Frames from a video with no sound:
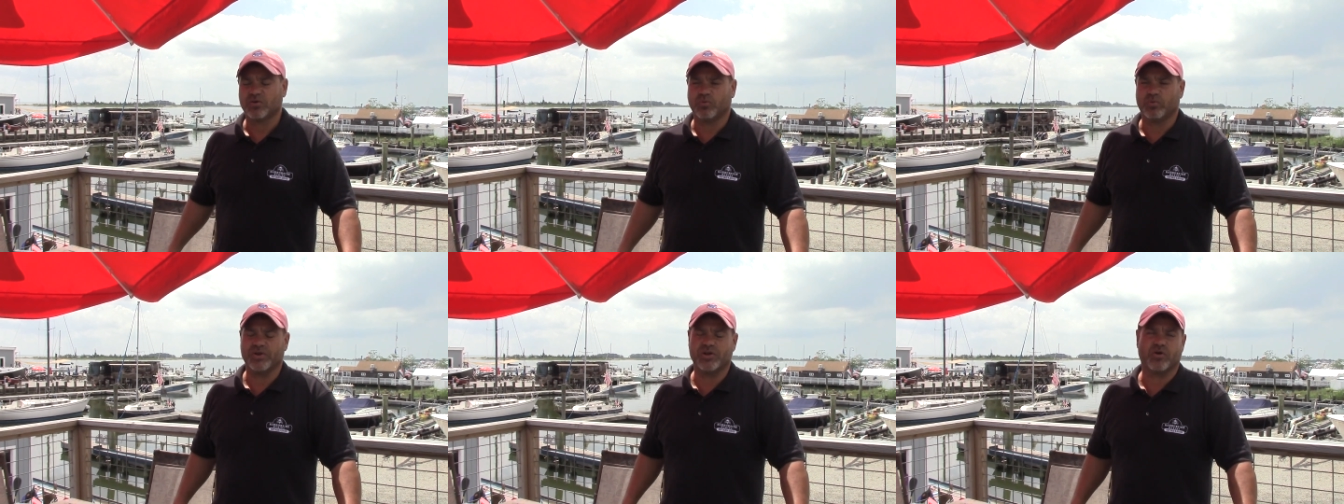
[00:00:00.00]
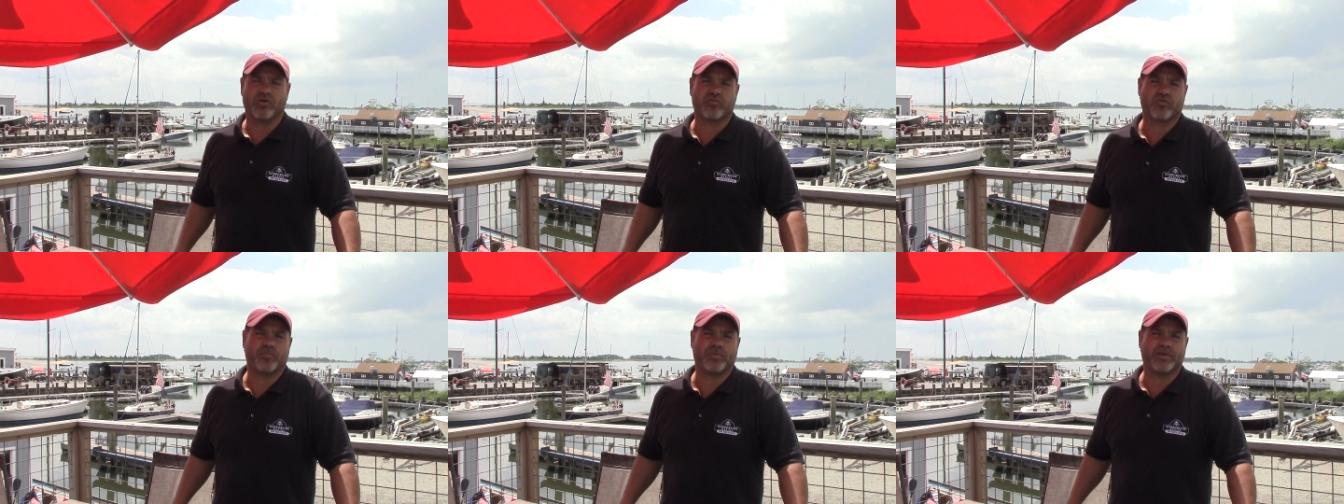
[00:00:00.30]
We
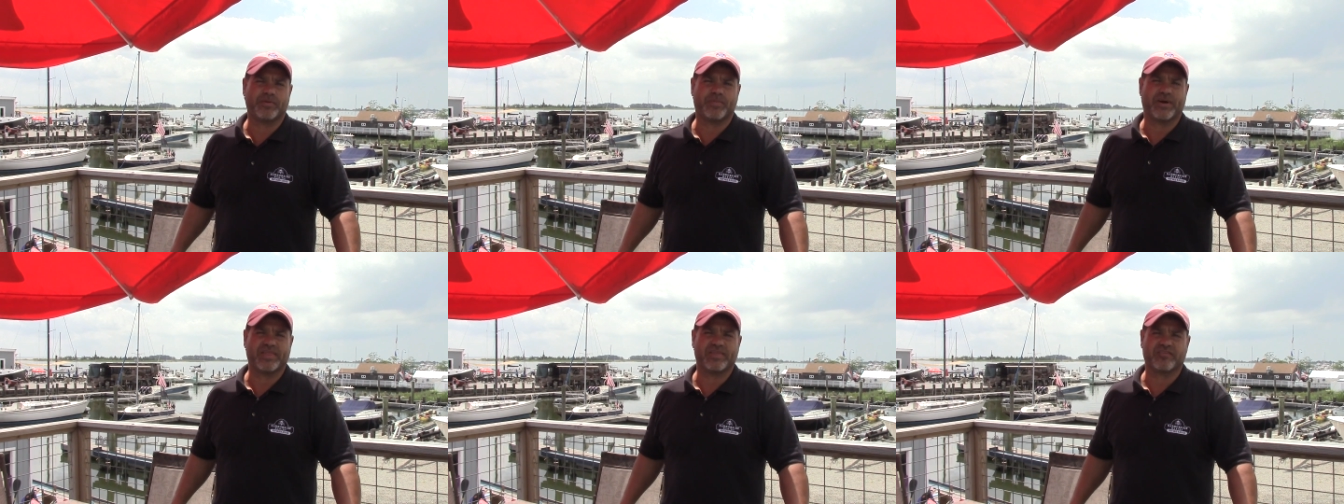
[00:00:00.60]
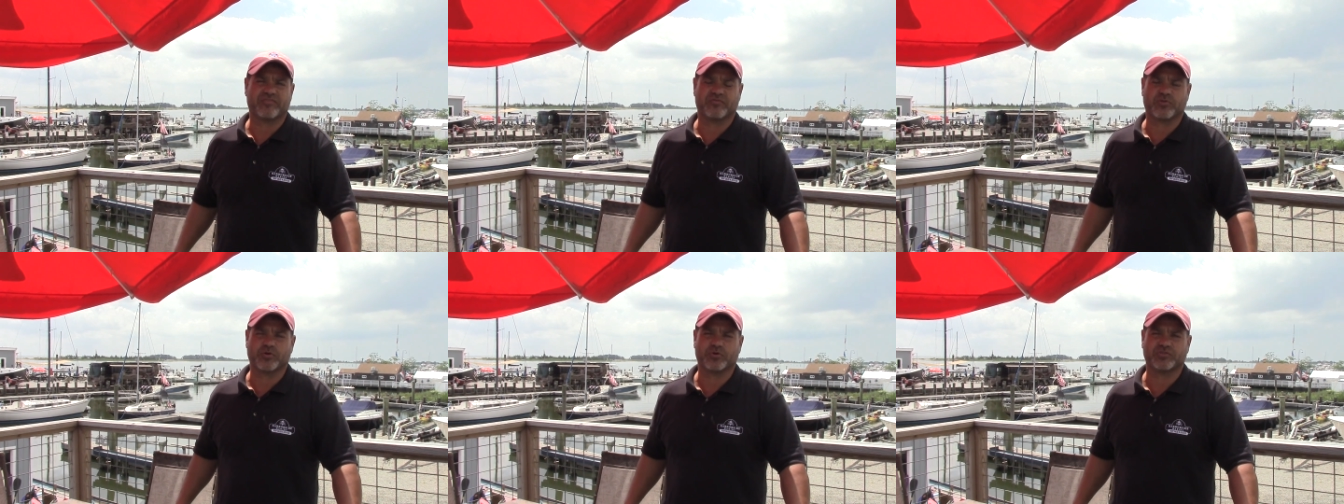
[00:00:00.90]
know everybody by
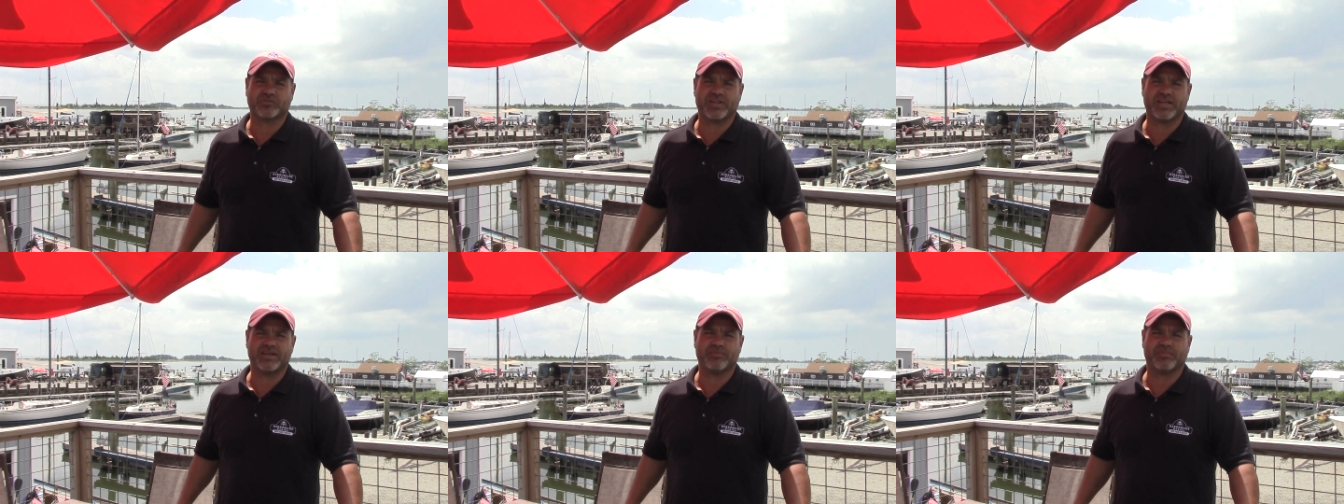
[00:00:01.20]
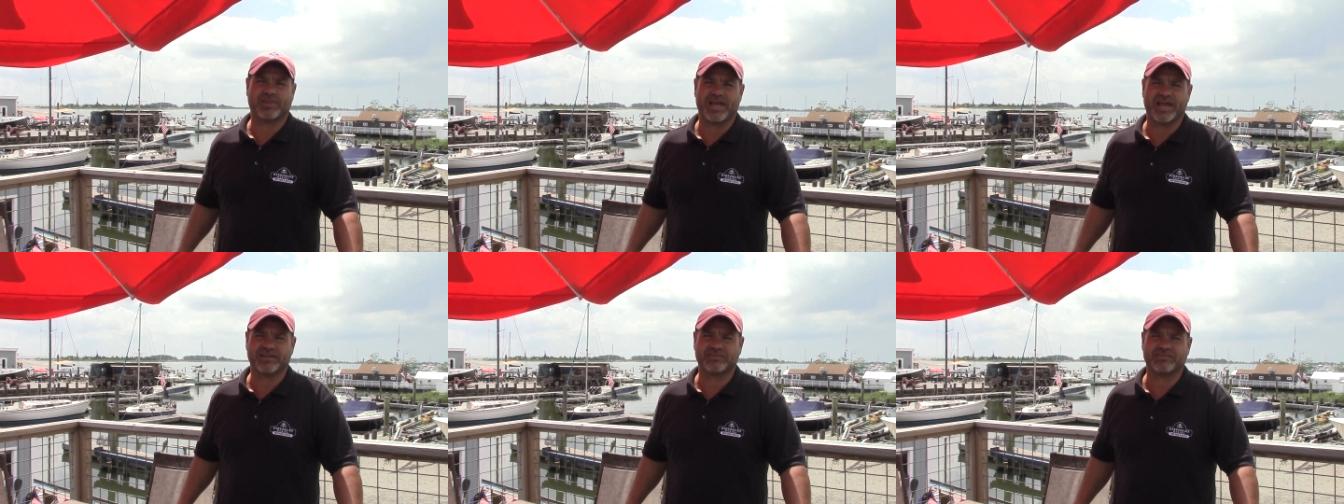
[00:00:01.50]
their first
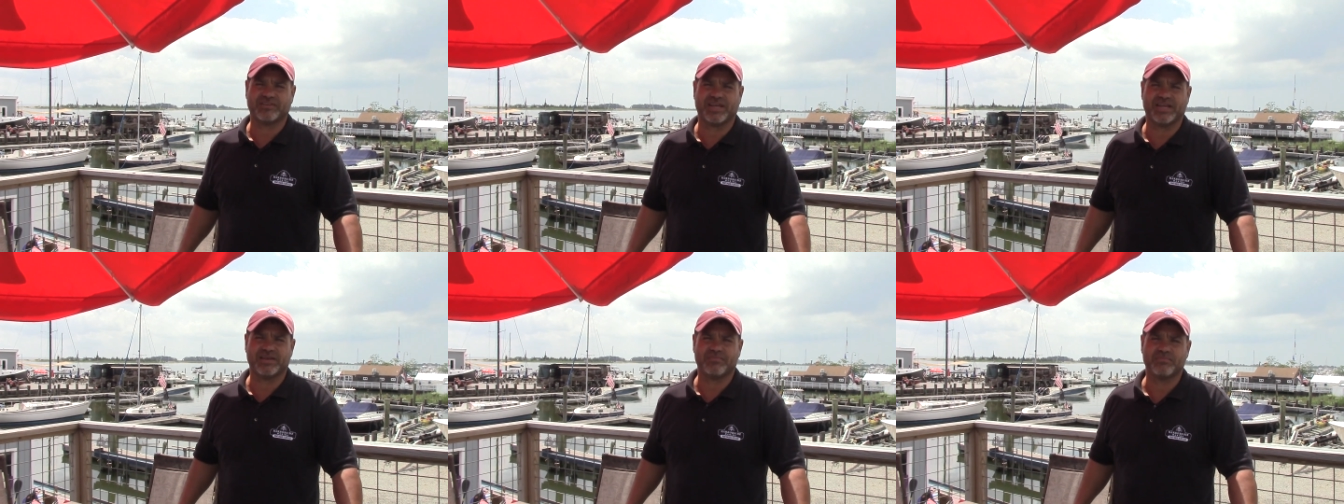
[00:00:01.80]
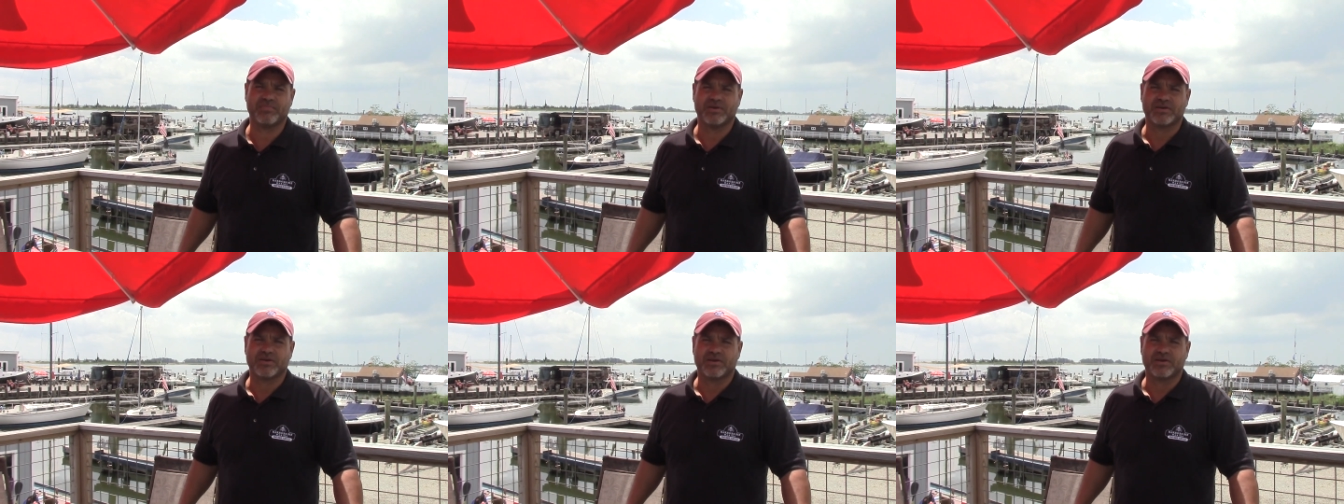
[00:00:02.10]
name, last name.